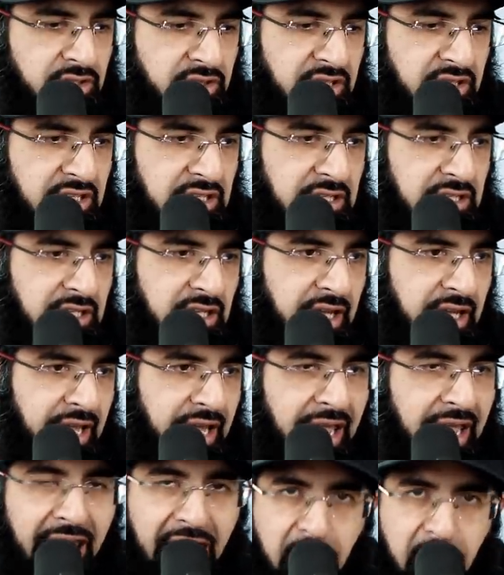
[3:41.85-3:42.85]
the
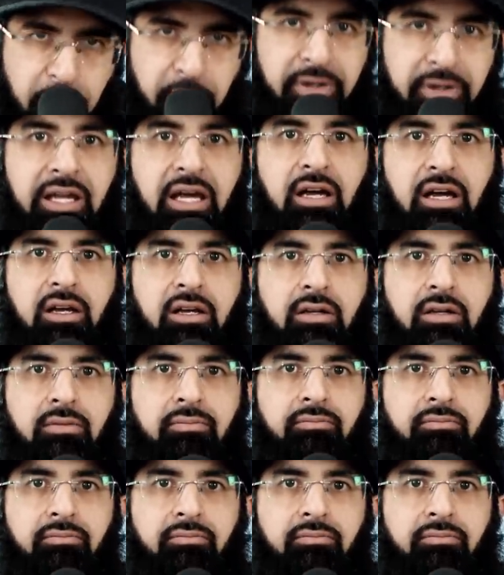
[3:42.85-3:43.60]
area,